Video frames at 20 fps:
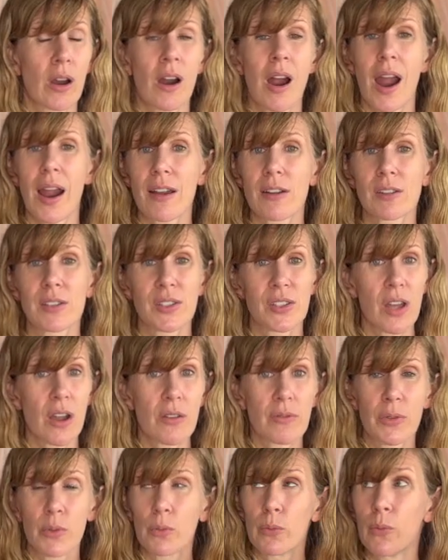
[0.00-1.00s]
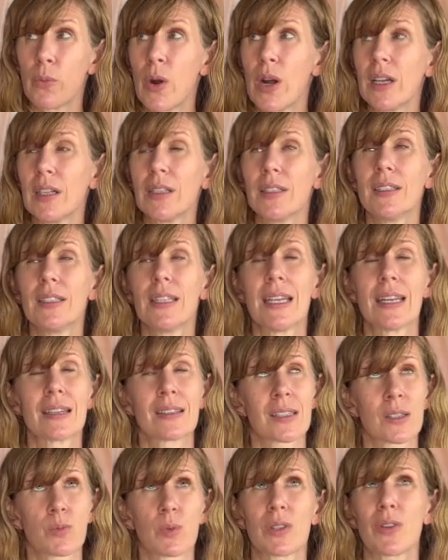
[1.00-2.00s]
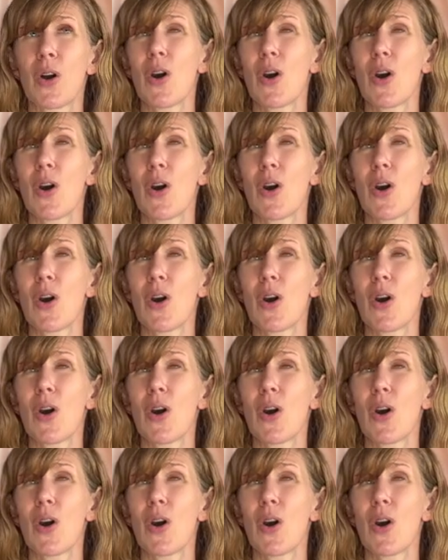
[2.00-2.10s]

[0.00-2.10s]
our higher self, the oneness with